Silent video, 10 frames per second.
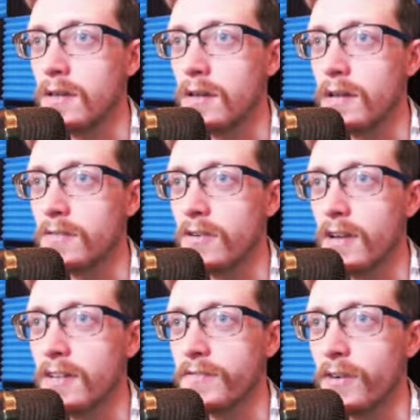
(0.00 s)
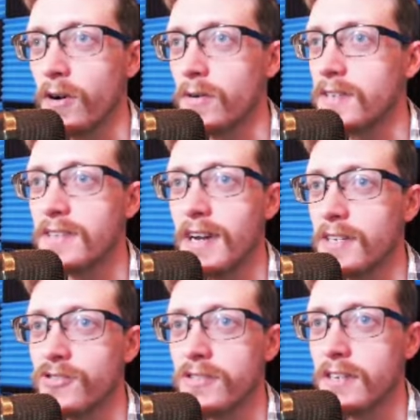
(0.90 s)
He's looking at his phone. He's not
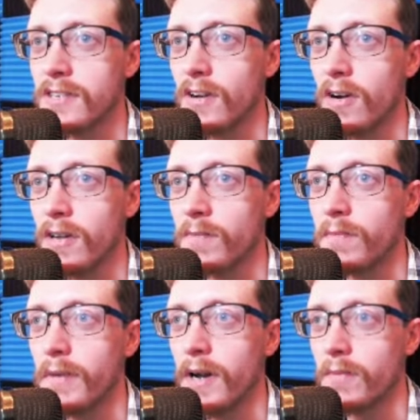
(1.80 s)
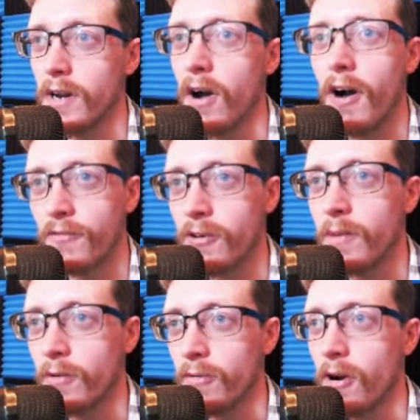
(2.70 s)
interested in talking, but I'm gonna offer
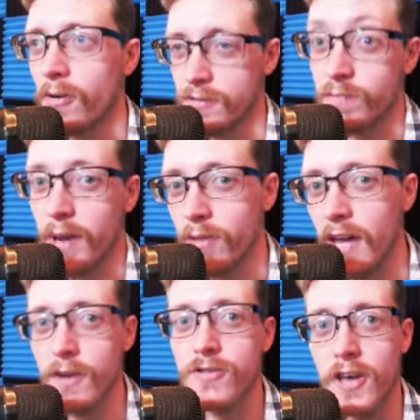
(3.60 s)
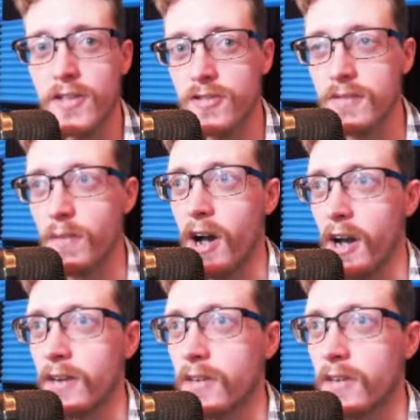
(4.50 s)
him a rose. Maybe that'll change his mind.